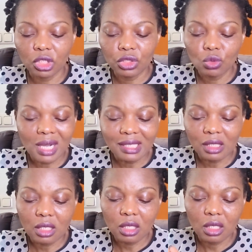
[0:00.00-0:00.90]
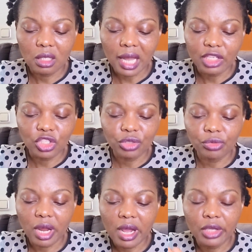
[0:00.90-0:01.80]
USA,
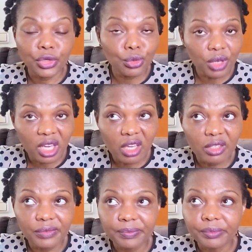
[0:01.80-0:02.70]
Nigeria, UK,